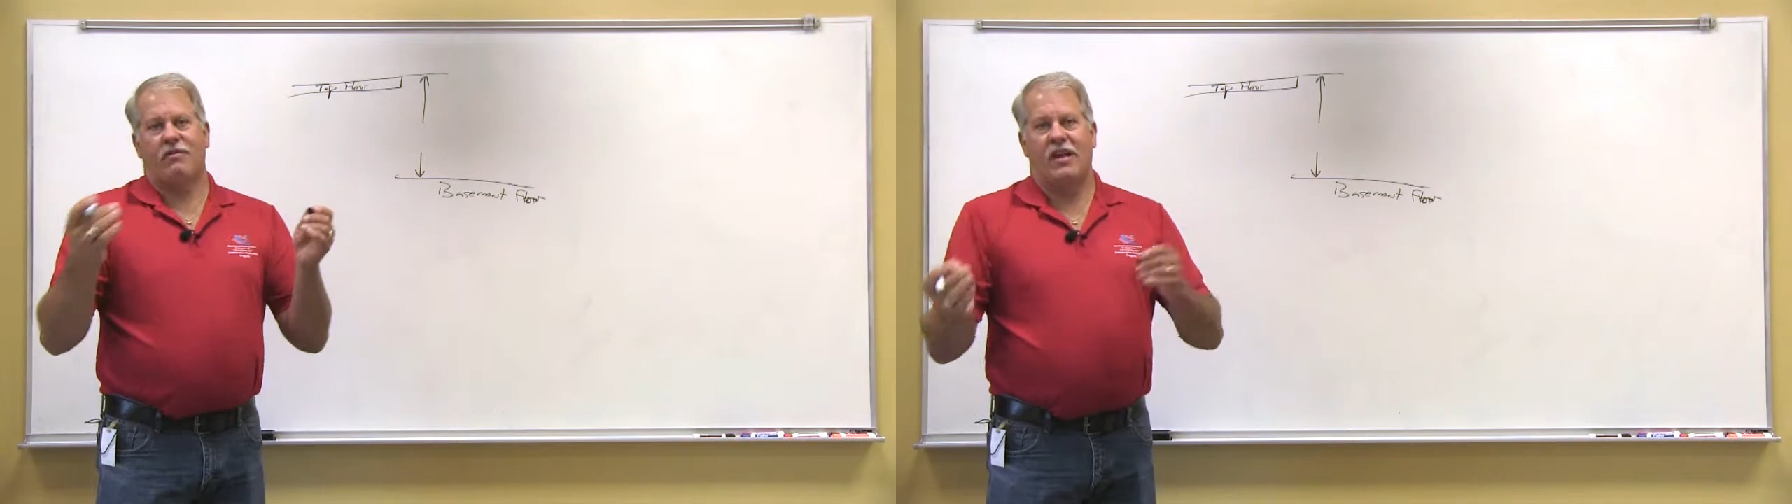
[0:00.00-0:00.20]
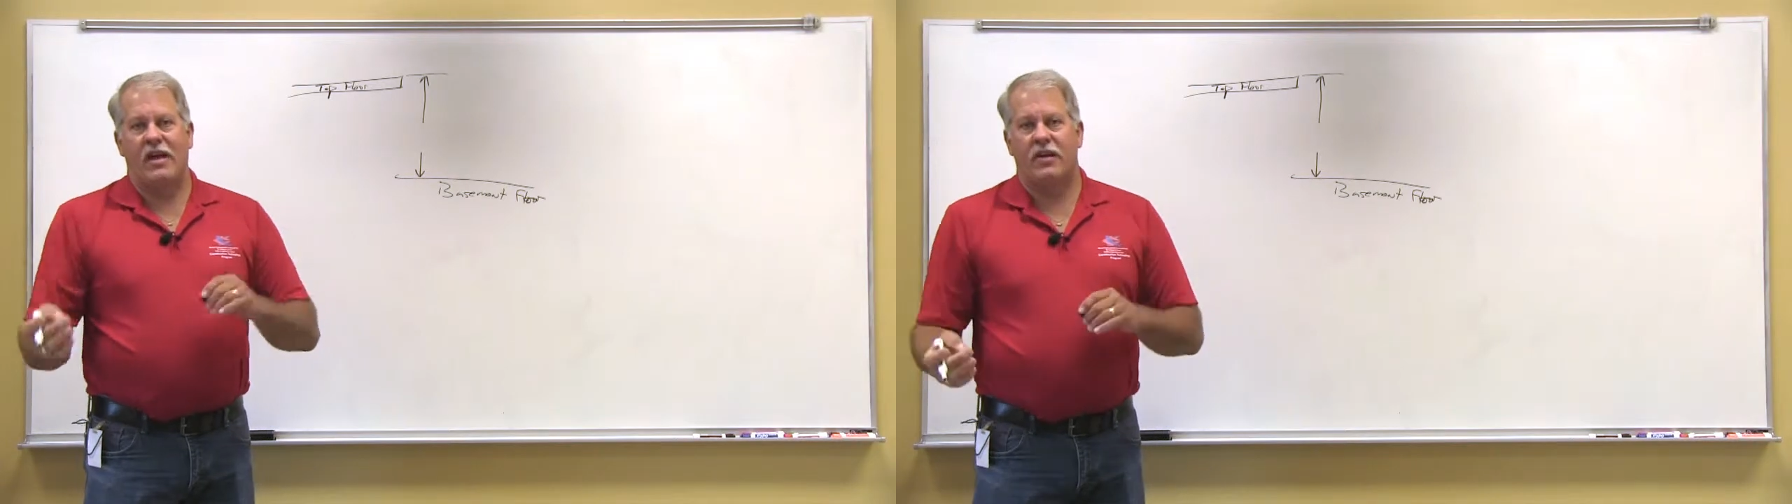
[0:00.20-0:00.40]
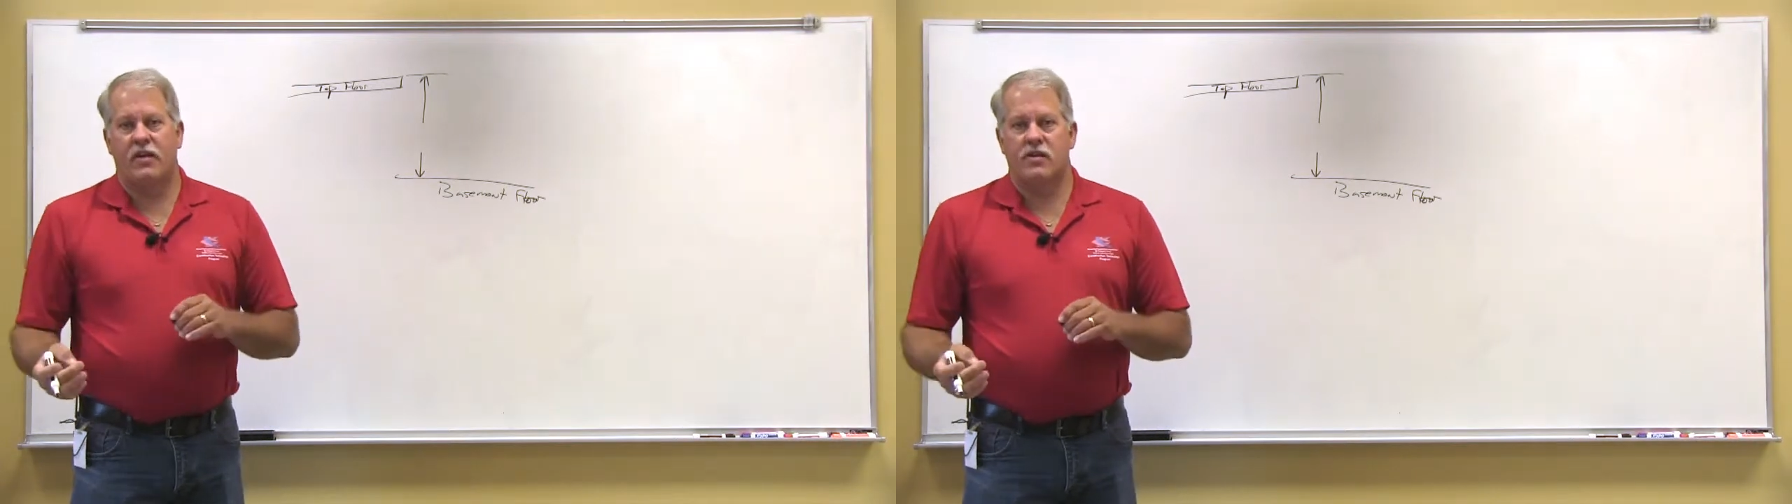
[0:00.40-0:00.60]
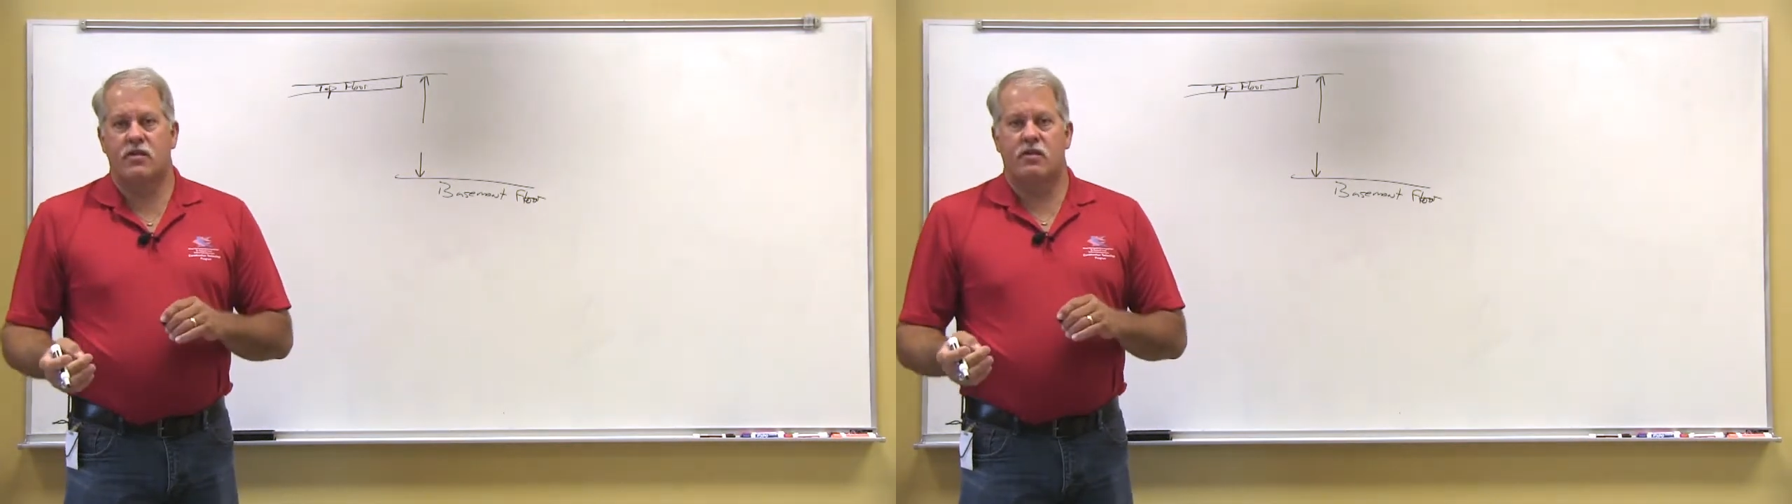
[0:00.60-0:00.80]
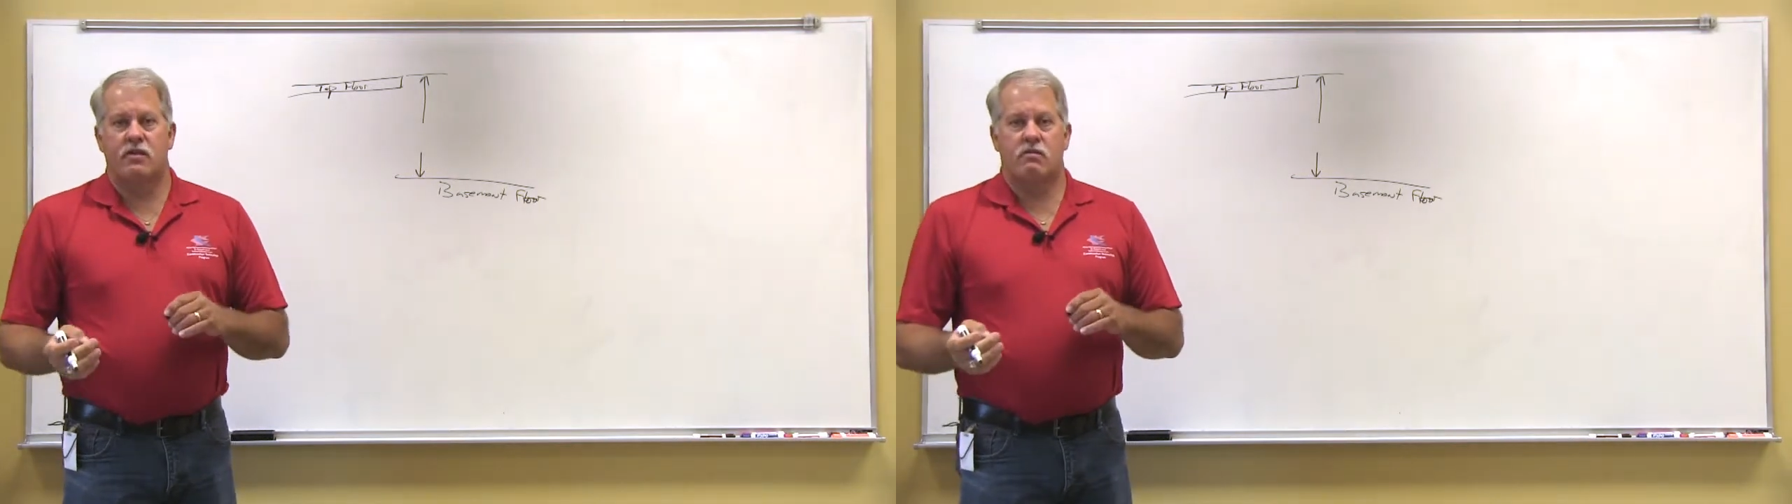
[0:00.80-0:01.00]
that
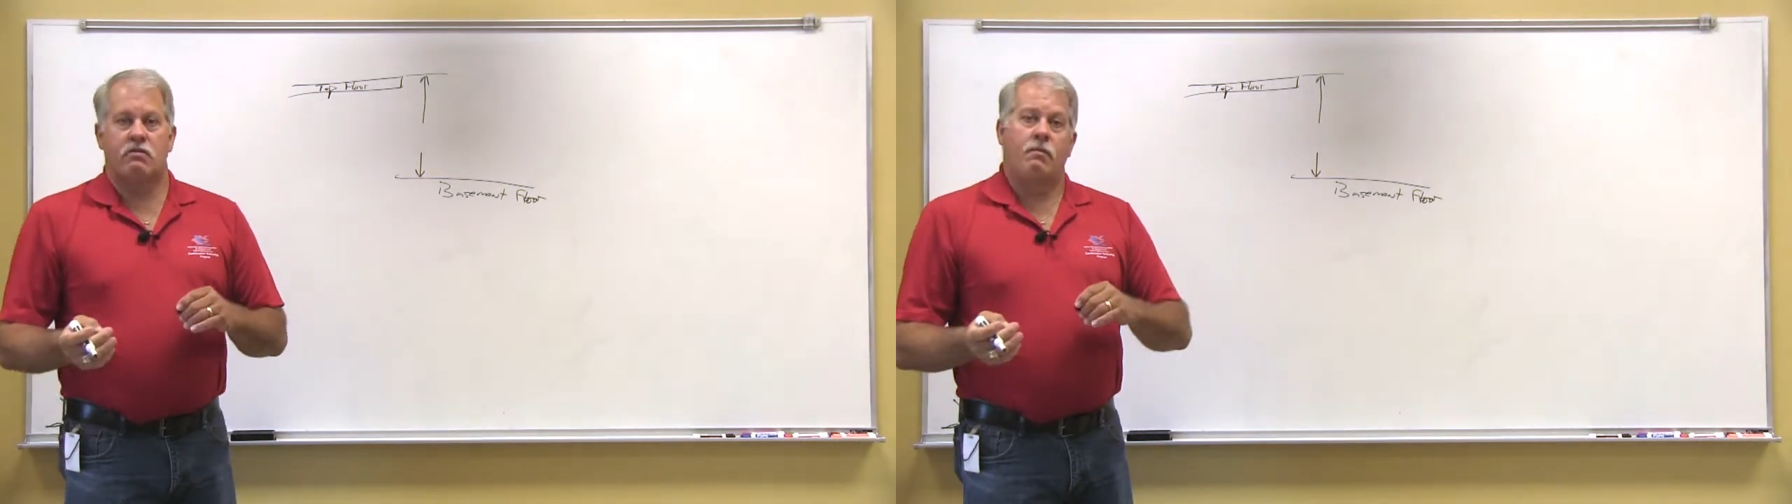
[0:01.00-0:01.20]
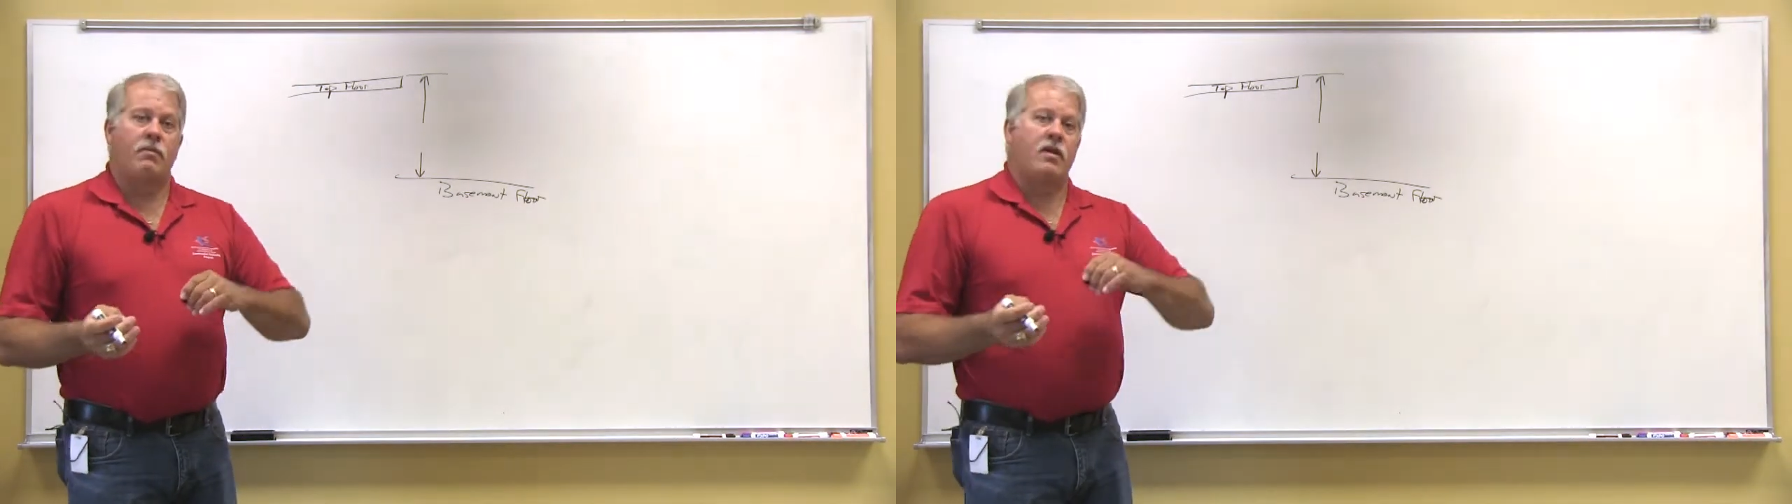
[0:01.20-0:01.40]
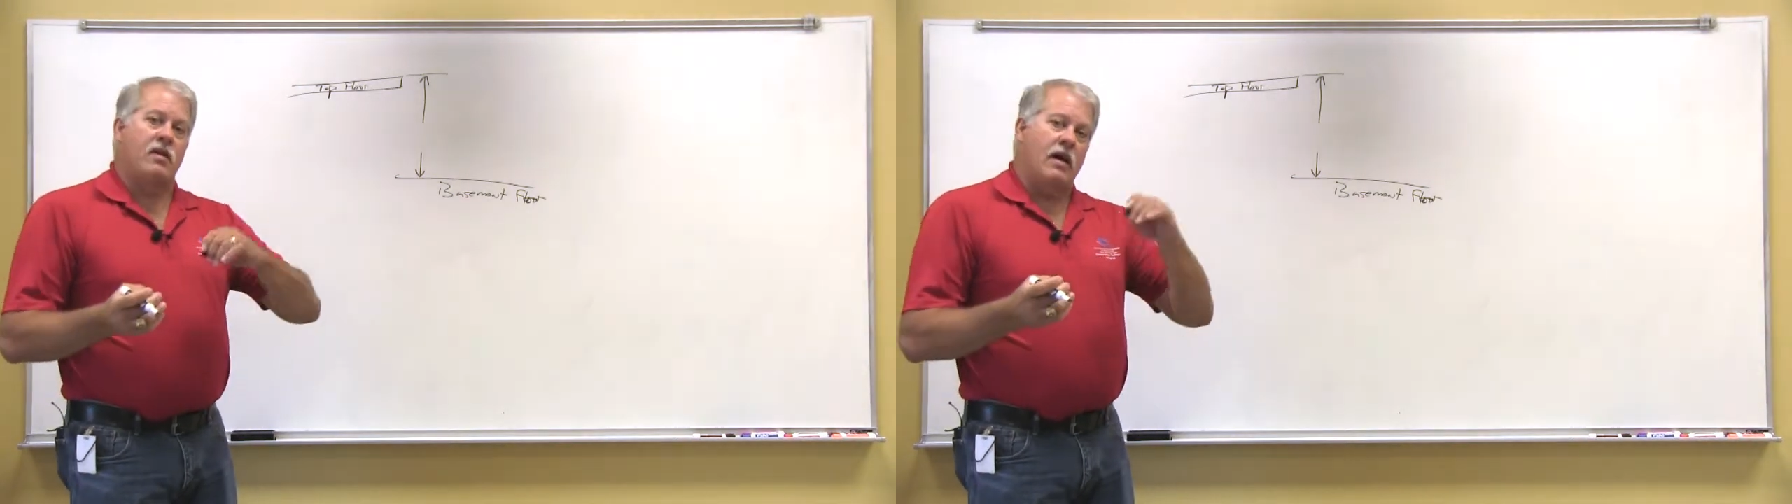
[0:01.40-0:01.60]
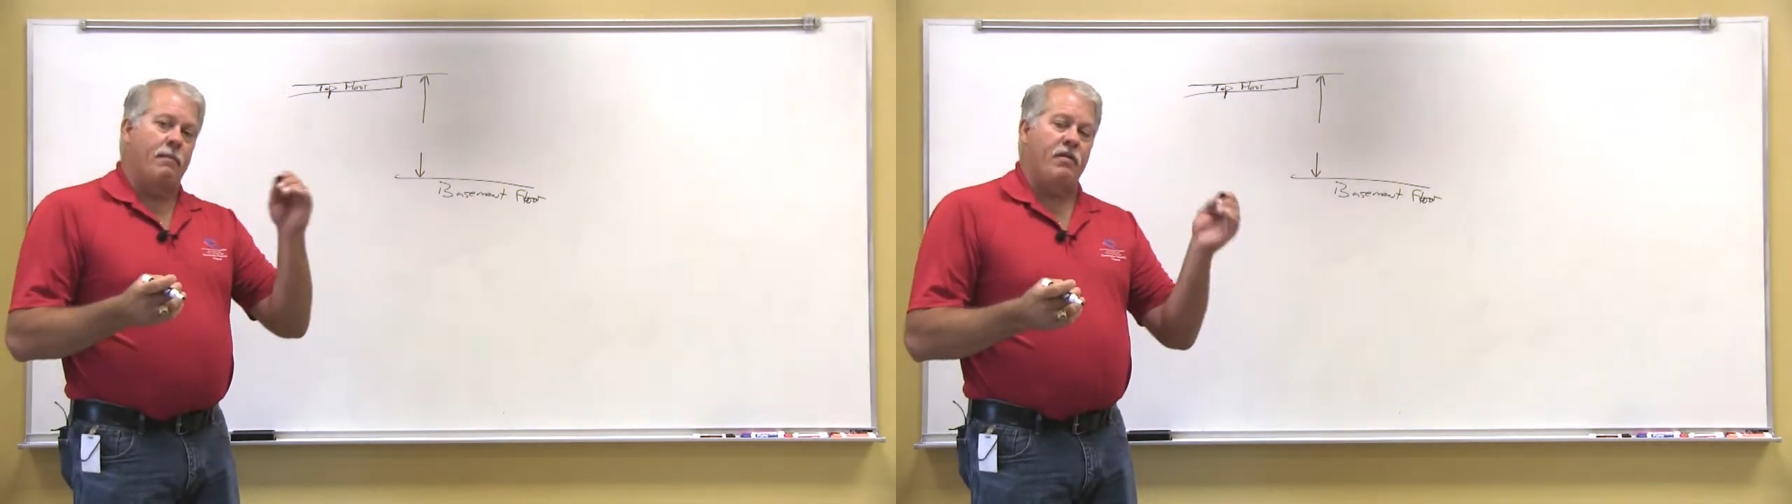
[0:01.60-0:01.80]
distance from the top